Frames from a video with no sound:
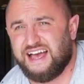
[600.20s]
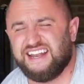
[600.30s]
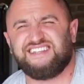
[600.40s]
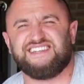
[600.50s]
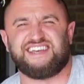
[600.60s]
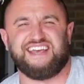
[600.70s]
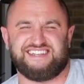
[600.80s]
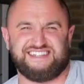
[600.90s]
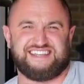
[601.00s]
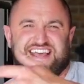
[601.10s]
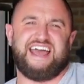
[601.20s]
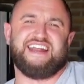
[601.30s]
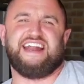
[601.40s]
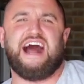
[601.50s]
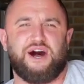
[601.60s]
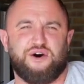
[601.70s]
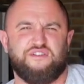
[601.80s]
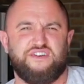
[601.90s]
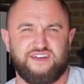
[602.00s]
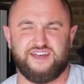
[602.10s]
At least it's easy to get in and out
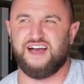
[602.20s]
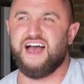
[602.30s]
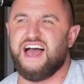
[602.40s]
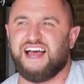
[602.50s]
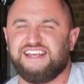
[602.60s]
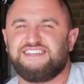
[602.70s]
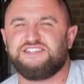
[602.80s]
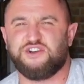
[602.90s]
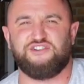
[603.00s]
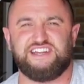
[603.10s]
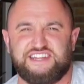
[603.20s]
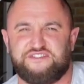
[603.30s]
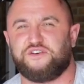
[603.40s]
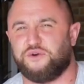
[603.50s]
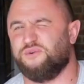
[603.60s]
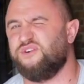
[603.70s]
of. At least it's not really difficult.